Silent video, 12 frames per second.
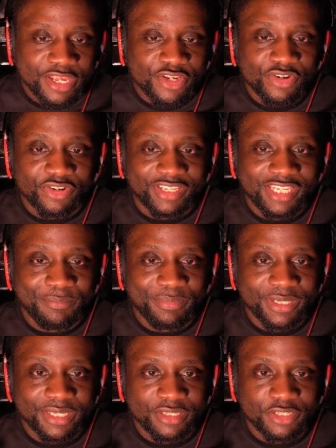You're
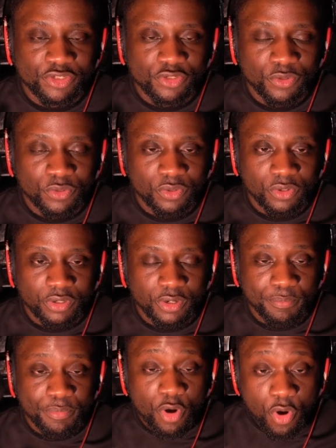keeping your
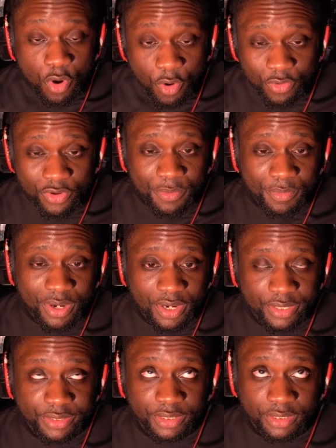
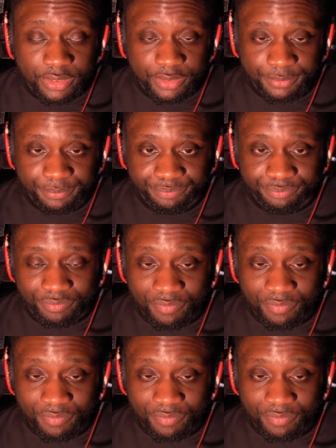Pokemon